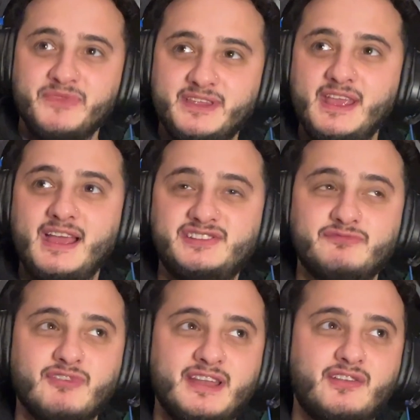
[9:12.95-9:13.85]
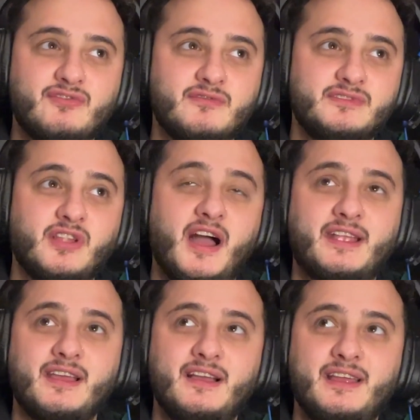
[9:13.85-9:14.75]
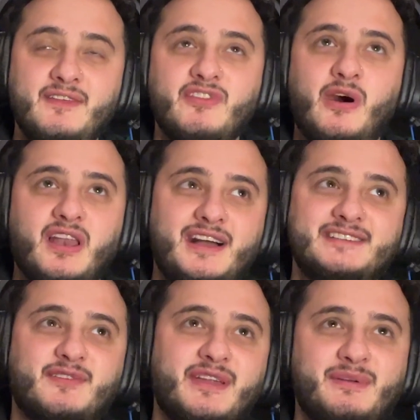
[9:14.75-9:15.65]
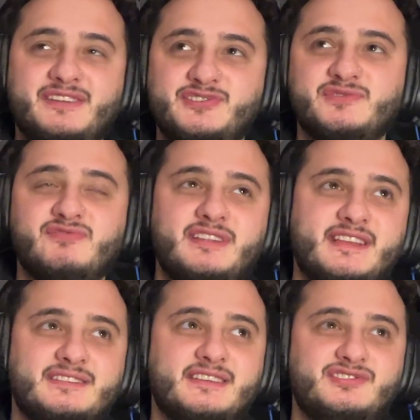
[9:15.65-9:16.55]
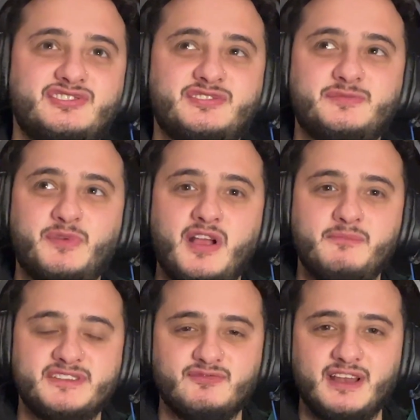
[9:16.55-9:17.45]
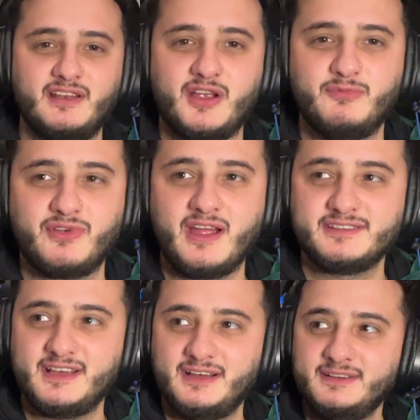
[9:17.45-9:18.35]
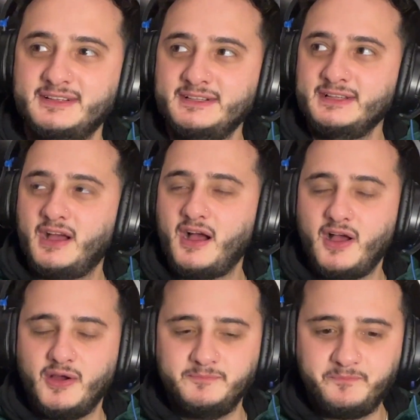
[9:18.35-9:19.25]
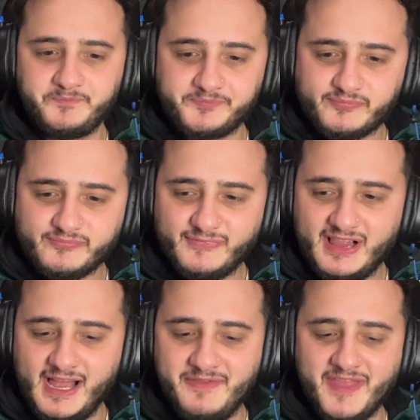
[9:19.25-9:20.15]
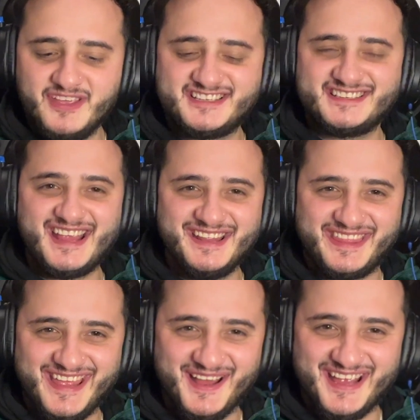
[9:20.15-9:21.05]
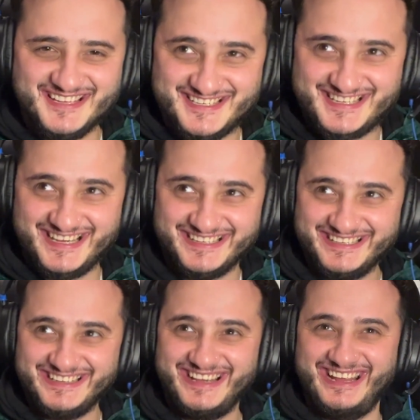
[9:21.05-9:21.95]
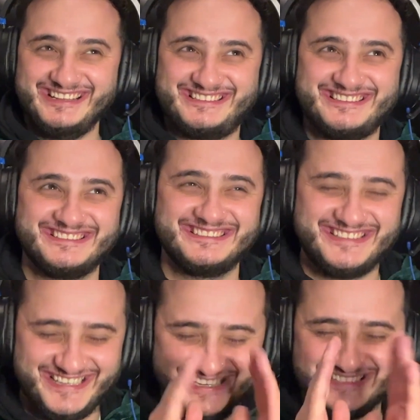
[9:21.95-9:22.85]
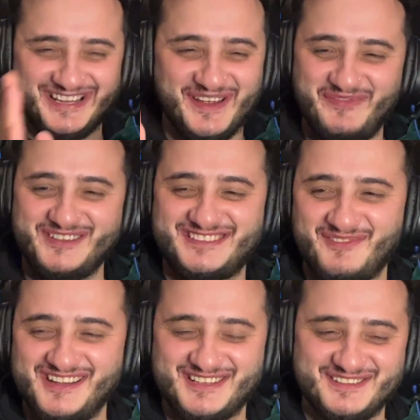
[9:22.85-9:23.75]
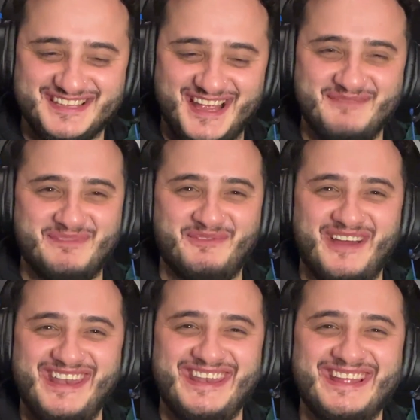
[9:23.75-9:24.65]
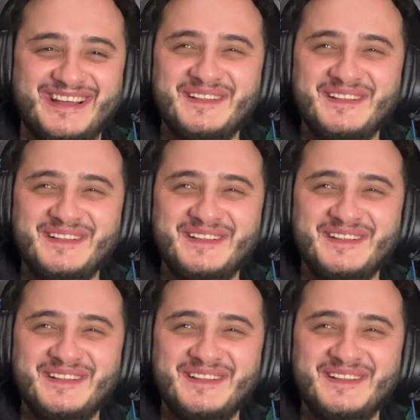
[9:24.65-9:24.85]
Yeah, she really, like, even though I liked her anyway because she was really sassy, she's just become this really likable character. And then the second thing is I don't know if it's the right time to say it, but when